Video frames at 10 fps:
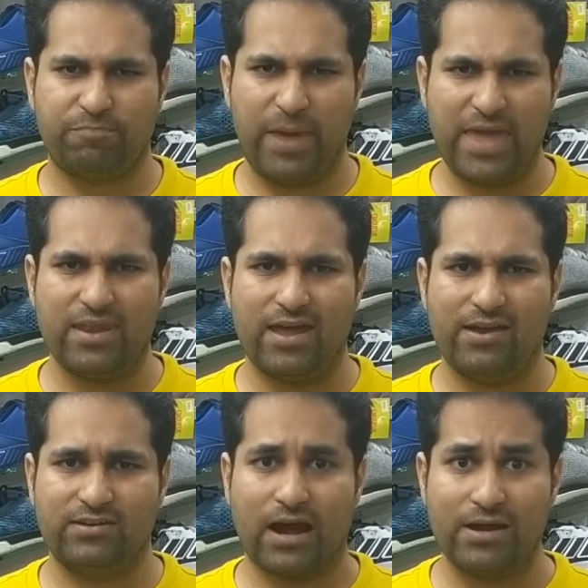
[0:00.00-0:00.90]
pain
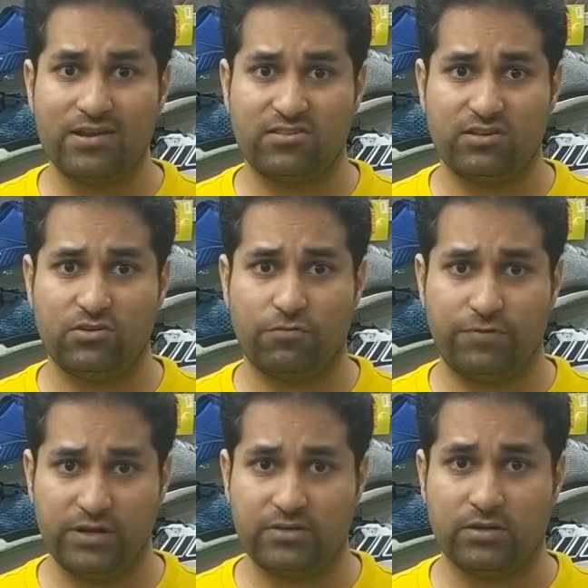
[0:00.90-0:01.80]
and tiredness in your
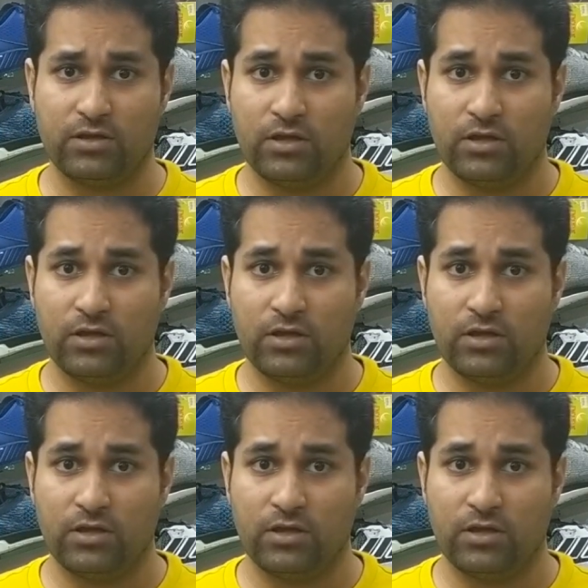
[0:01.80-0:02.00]
feet.